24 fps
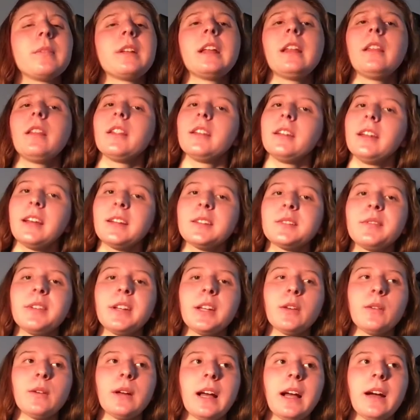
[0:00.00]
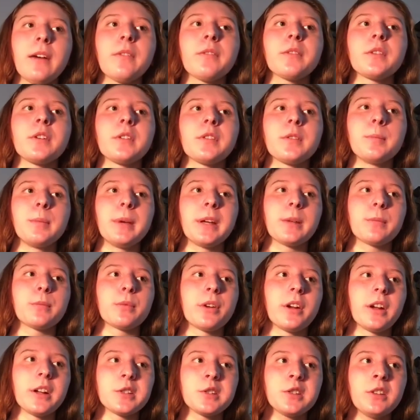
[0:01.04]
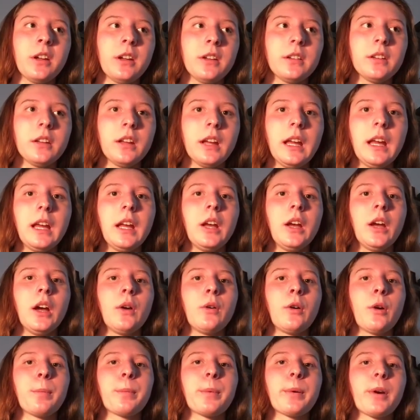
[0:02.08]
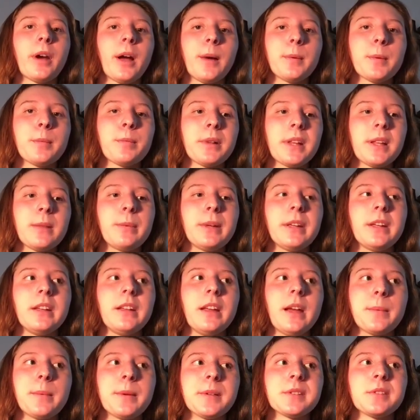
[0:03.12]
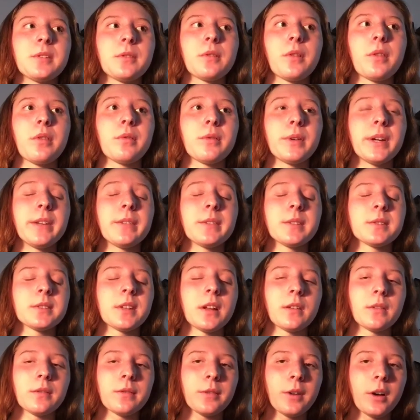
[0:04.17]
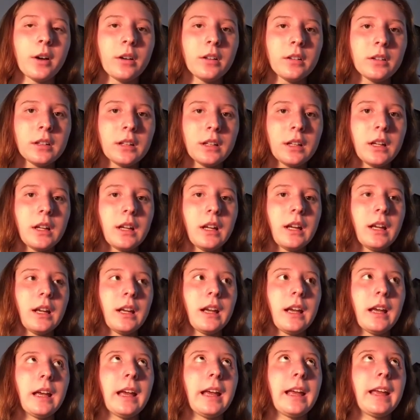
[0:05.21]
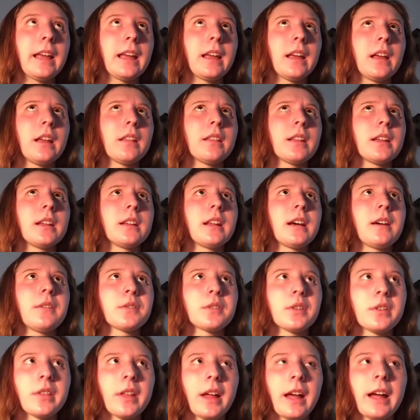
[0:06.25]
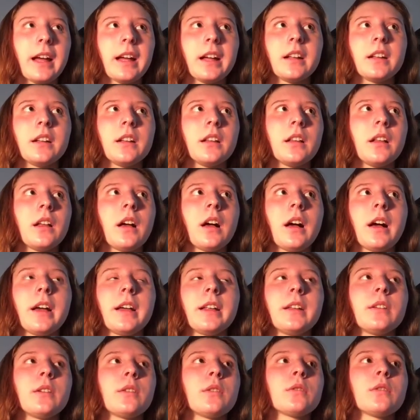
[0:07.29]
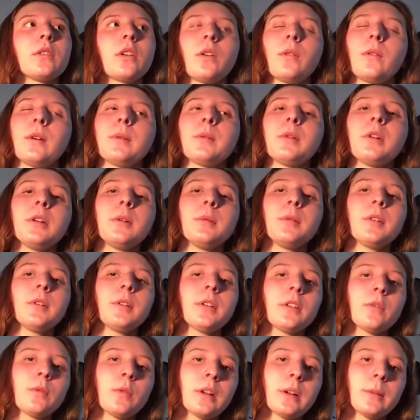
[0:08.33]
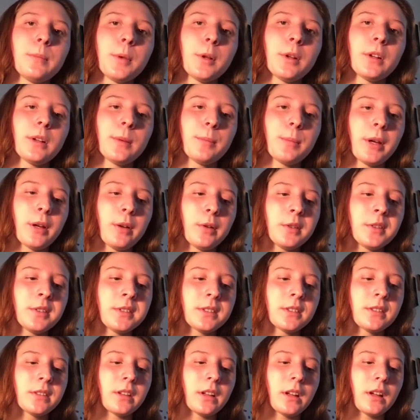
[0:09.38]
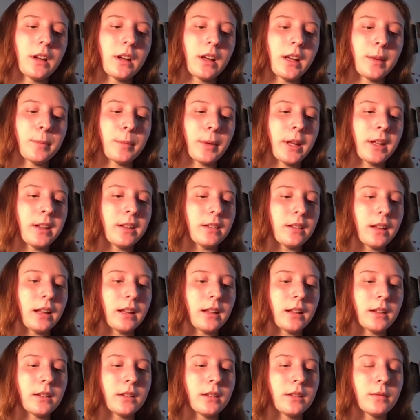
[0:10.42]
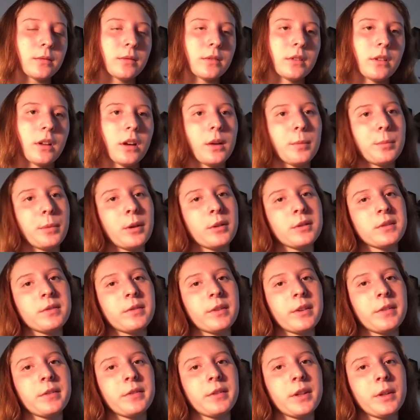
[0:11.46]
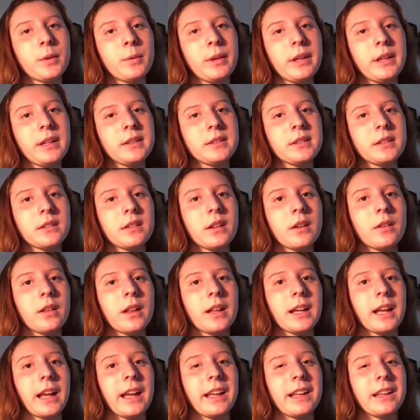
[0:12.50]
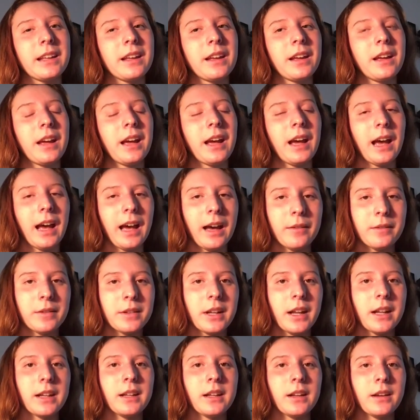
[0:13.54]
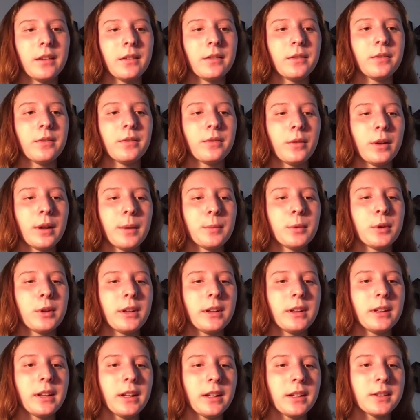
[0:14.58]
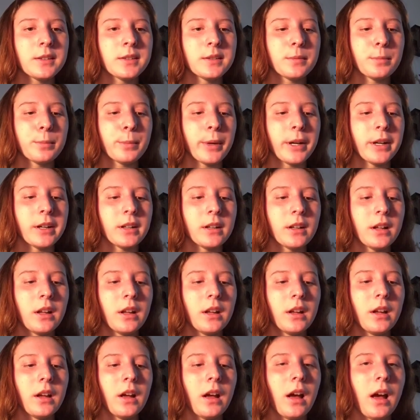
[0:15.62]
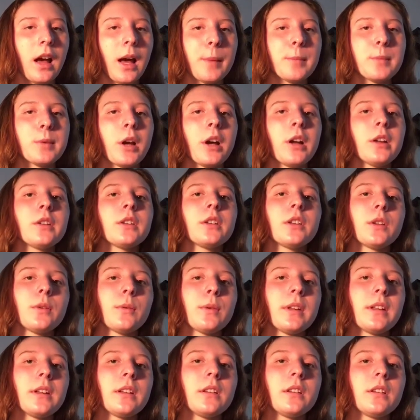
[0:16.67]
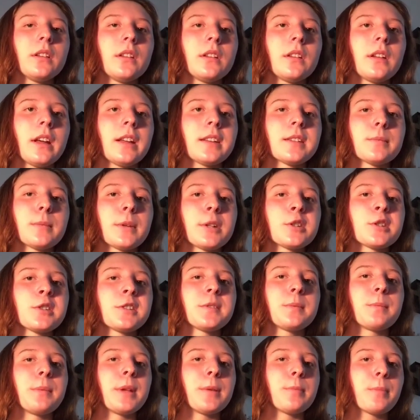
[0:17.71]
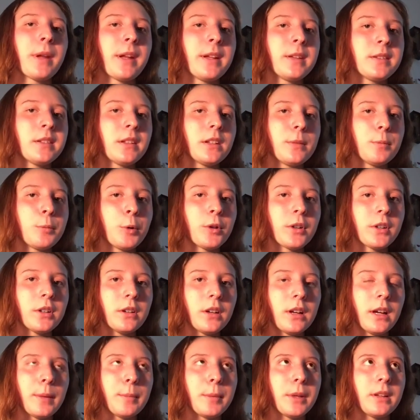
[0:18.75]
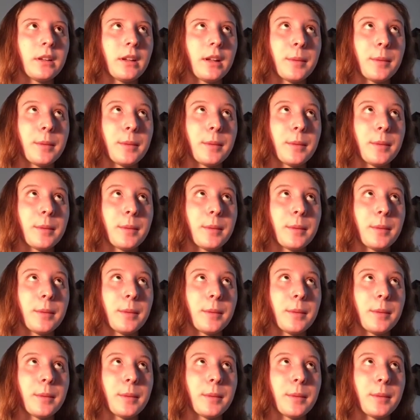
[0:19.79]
next video after the big project will probably be episode 3 of Sunfall. And then after that, I don't know what I'm gonna post. I might like not post for a few weeks until like I have an idea of what I'm doing next, but I'm not doing as much speed paints anymore. I mean, I